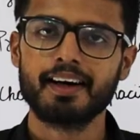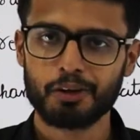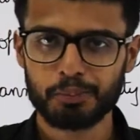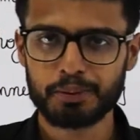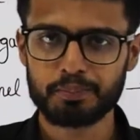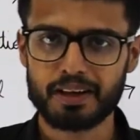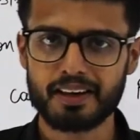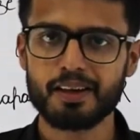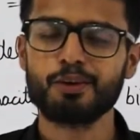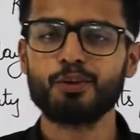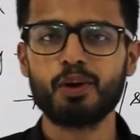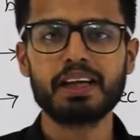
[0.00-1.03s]
Hello people,
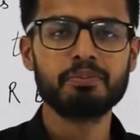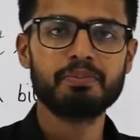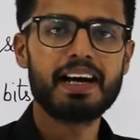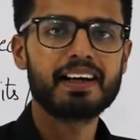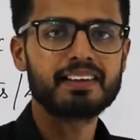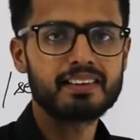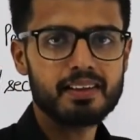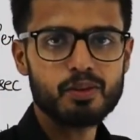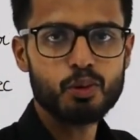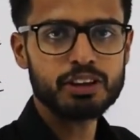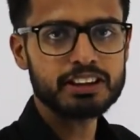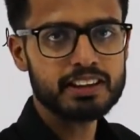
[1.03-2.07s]
welcome back. The
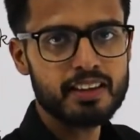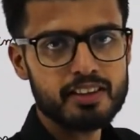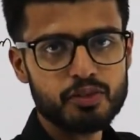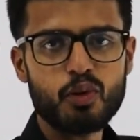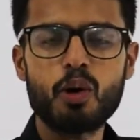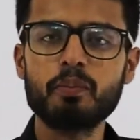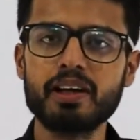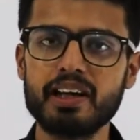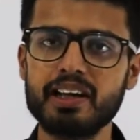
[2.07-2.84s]
question is from